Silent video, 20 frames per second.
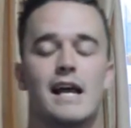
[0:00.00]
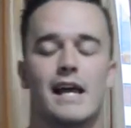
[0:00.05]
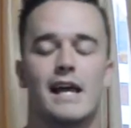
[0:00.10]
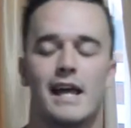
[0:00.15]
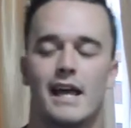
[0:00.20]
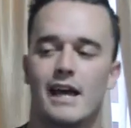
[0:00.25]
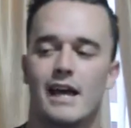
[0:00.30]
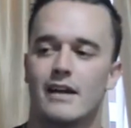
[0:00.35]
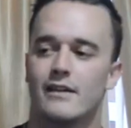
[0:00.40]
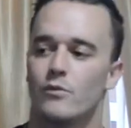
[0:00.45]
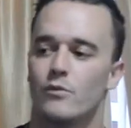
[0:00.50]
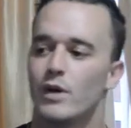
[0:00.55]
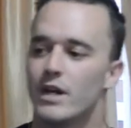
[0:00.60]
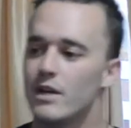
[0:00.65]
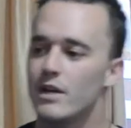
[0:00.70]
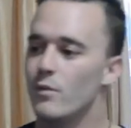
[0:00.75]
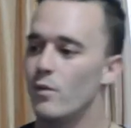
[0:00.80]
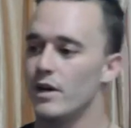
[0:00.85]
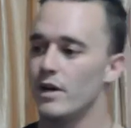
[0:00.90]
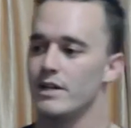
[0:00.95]
And what
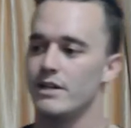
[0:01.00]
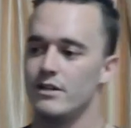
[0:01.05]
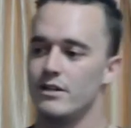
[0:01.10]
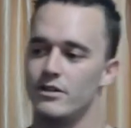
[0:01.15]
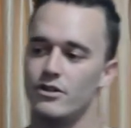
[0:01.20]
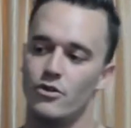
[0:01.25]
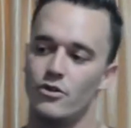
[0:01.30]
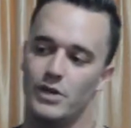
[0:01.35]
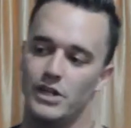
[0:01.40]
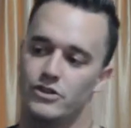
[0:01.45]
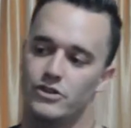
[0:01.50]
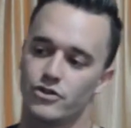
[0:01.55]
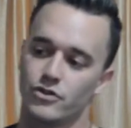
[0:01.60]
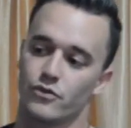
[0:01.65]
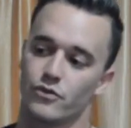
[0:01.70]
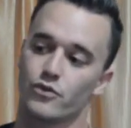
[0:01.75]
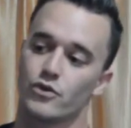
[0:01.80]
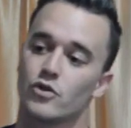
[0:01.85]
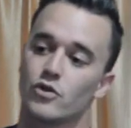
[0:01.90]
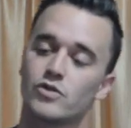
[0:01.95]
he wanted to do in
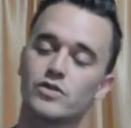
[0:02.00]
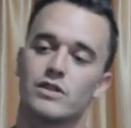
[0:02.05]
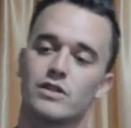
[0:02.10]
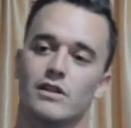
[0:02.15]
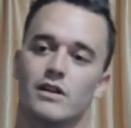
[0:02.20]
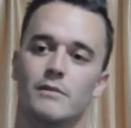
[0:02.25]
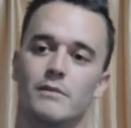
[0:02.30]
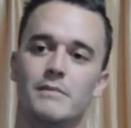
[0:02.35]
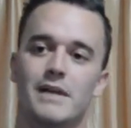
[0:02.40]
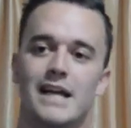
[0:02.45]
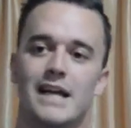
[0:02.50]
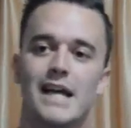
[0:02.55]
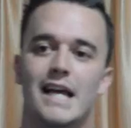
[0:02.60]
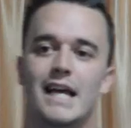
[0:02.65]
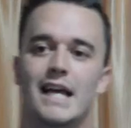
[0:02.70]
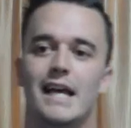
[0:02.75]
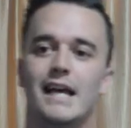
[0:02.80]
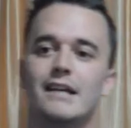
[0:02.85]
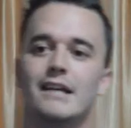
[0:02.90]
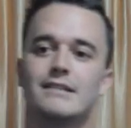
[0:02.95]
Jerusalem
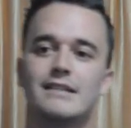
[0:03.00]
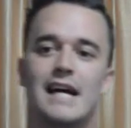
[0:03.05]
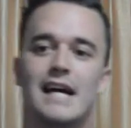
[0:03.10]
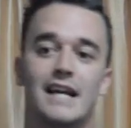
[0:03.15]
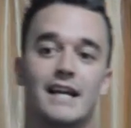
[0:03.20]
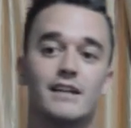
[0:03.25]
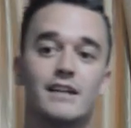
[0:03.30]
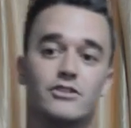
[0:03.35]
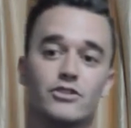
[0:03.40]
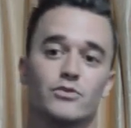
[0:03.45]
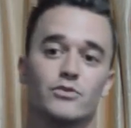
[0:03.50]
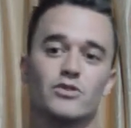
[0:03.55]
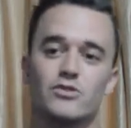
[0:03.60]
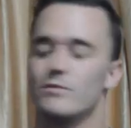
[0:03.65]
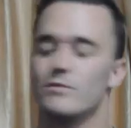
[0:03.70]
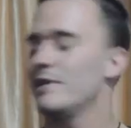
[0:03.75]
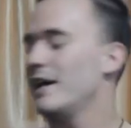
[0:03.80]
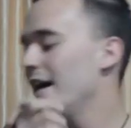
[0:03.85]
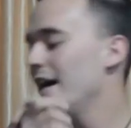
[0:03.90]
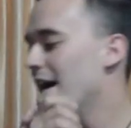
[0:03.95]
is that in
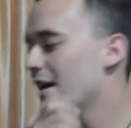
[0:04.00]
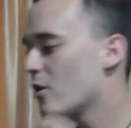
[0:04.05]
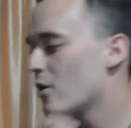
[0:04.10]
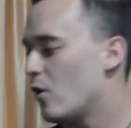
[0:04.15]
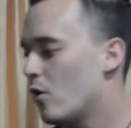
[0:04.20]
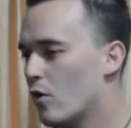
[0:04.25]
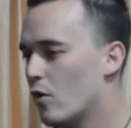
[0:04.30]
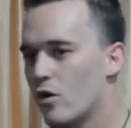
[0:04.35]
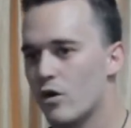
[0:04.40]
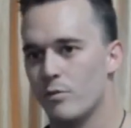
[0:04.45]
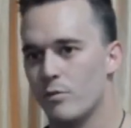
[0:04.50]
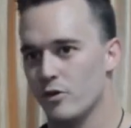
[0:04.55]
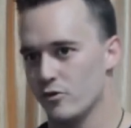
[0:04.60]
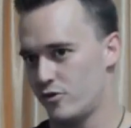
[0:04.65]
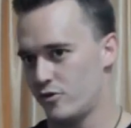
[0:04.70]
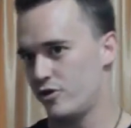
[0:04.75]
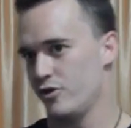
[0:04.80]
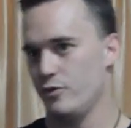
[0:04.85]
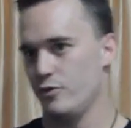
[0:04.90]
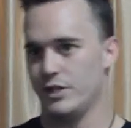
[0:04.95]
Jerusalem they had horrible
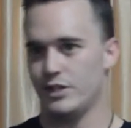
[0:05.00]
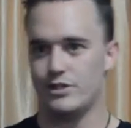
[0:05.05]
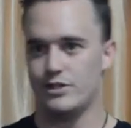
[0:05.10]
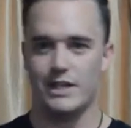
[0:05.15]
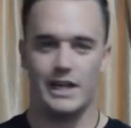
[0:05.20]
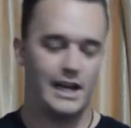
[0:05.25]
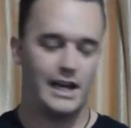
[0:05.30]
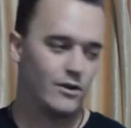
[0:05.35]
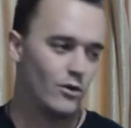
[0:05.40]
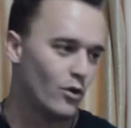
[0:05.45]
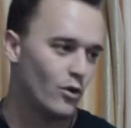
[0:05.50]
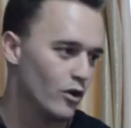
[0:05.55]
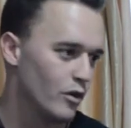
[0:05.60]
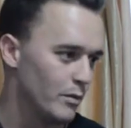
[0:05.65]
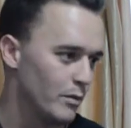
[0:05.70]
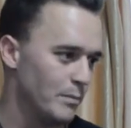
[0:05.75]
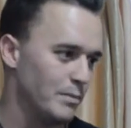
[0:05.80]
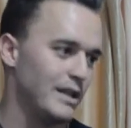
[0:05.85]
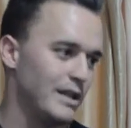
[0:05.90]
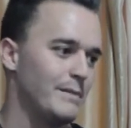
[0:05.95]
sewage. They had
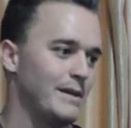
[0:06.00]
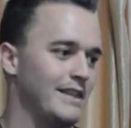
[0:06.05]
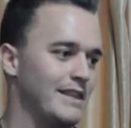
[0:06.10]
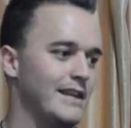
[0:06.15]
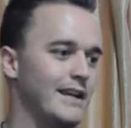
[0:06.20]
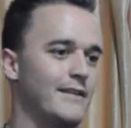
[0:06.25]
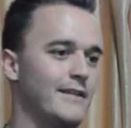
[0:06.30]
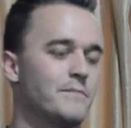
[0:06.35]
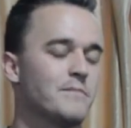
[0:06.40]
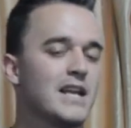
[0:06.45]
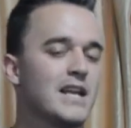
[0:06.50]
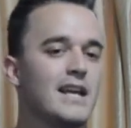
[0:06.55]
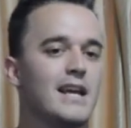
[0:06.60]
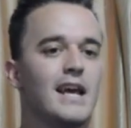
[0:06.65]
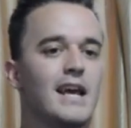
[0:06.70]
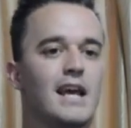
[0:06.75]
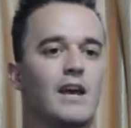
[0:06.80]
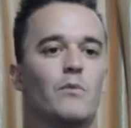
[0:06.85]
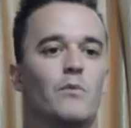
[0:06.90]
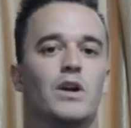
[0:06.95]
horrible plumbing there.
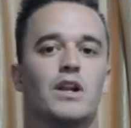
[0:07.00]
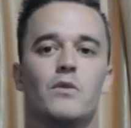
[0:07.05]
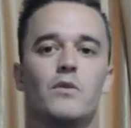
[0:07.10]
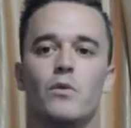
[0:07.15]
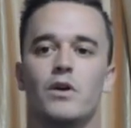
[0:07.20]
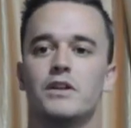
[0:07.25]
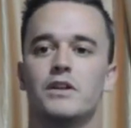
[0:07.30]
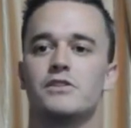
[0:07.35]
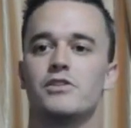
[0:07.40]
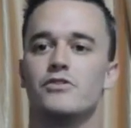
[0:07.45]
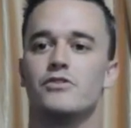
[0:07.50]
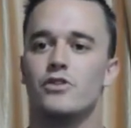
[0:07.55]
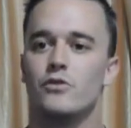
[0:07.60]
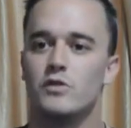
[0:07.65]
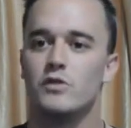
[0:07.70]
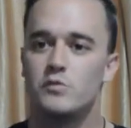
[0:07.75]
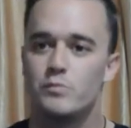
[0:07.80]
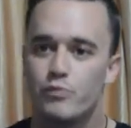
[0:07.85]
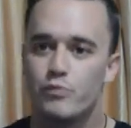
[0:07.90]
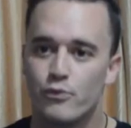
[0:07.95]
And what he wanted to do
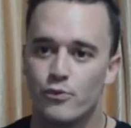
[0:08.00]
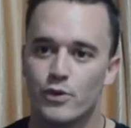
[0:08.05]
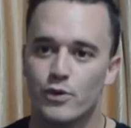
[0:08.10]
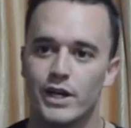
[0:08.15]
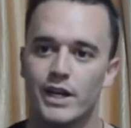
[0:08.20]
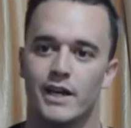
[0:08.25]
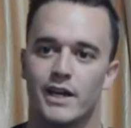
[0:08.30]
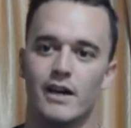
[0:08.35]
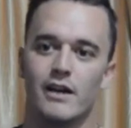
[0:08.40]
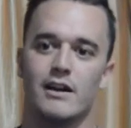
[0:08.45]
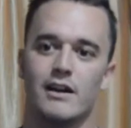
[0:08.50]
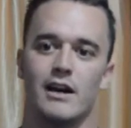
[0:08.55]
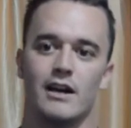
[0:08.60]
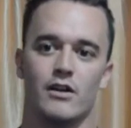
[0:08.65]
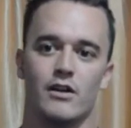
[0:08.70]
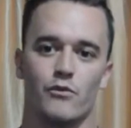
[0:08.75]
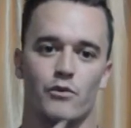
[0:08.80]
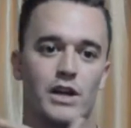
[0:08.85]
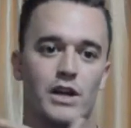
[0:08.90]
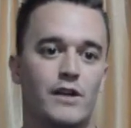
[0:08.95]
is bring a kind
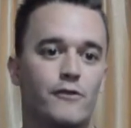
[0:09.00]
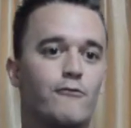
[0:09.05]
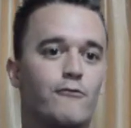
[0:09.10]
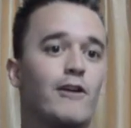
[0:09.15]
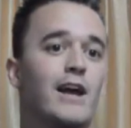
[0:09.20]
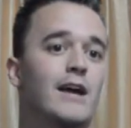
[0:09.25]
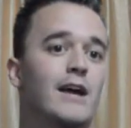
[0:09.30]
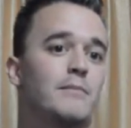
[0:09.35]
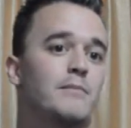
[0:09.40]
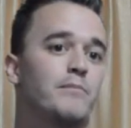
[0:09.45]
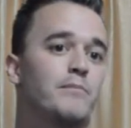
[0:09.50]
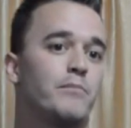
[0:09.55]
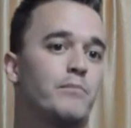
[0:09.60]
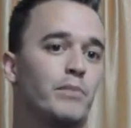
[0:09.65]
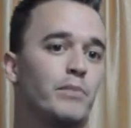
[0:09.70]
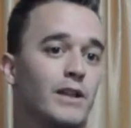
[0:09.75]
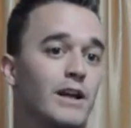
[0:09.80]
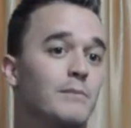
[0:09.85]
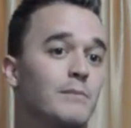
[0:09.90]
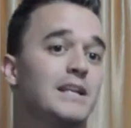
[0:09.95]
of revamp
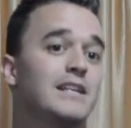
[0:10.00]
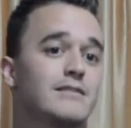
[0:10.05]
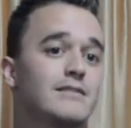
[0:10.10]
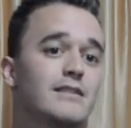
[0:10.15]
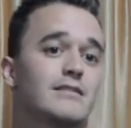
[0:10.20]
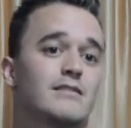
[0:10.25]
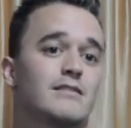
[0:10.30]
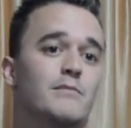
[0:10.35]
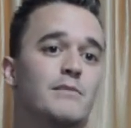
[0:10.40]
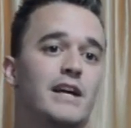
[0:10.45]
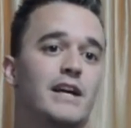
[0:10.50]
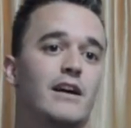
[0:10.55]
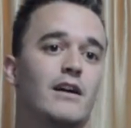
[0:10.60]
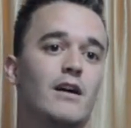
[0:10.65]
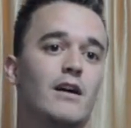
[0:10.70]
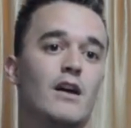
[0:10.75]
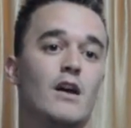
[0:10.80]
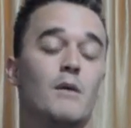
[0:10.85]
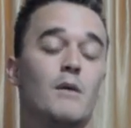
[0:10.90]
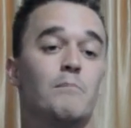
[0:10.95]
plumbing system
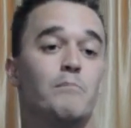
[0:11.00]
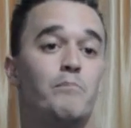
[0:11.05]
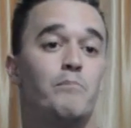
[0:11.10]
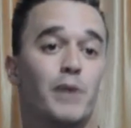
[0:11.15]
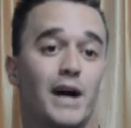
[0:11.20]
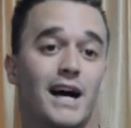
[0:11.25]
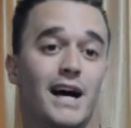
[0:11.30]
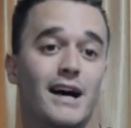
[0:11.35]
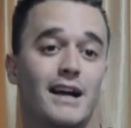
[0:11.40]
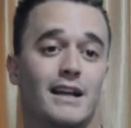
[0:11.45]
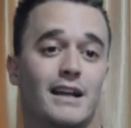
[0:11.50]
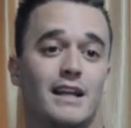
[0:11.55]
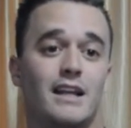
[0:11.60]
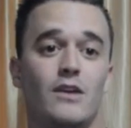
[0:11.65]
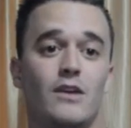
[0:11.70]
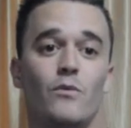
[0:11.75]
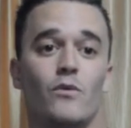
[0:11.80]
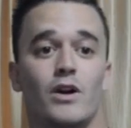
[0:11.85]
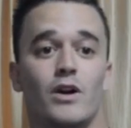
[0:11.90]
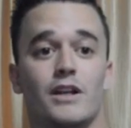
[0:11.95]
there, but
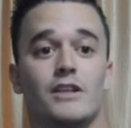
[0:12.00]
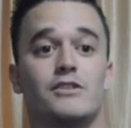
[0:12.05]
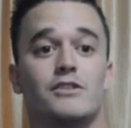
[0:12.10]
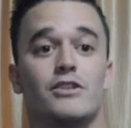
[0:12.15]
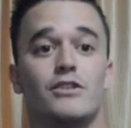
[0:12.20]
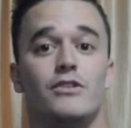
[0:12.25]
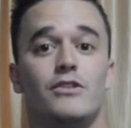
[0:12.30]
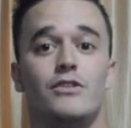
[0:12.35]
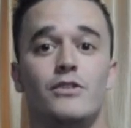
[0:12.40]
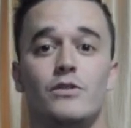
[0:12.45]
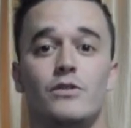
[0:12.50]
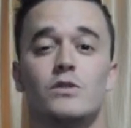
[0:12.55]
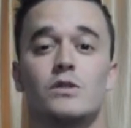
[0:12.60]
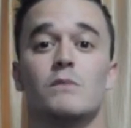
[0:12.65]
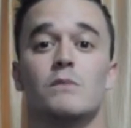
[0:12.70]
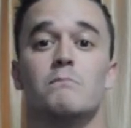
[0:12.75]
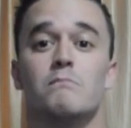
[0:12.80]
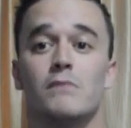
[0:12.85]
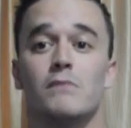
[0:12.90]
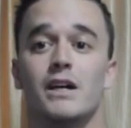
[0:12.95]
he wanted to use
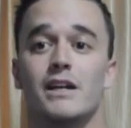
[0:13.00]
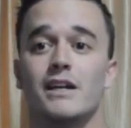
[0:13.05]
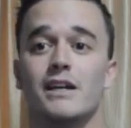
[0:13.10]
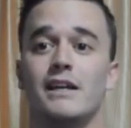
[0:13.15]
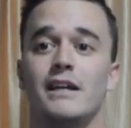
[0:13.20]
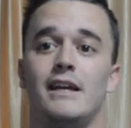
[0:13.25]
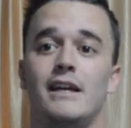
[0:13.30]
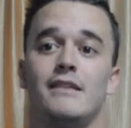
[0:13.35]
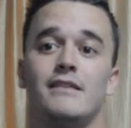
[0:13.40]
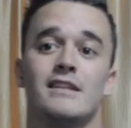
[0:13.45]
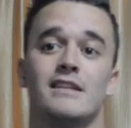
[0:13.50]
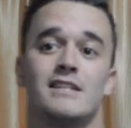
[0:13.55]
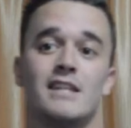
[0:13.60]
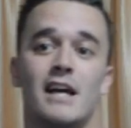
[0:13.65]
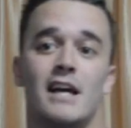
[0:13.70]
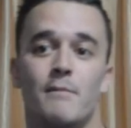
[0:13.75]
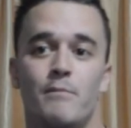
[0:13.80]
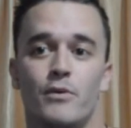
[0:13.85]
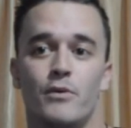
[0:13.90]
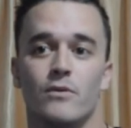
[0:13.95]
the money in the
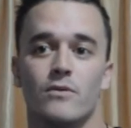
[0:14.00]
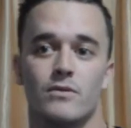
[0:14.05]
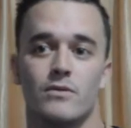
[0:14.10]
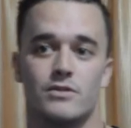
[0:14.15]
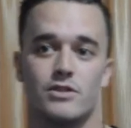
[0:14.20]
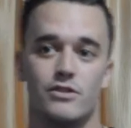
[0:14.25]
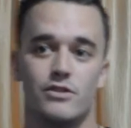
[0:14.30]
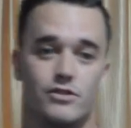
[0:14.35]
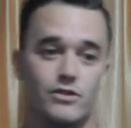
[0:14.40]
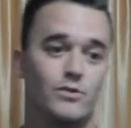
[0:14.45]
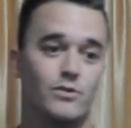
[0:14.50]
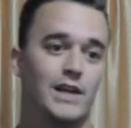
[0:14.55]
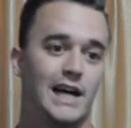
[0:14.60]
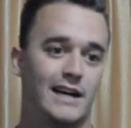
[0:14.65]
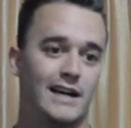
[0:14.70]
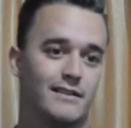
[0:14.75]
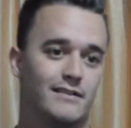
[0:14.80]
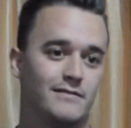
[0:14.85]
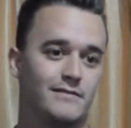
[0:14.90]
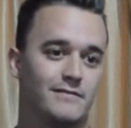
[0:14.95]
temple to do that.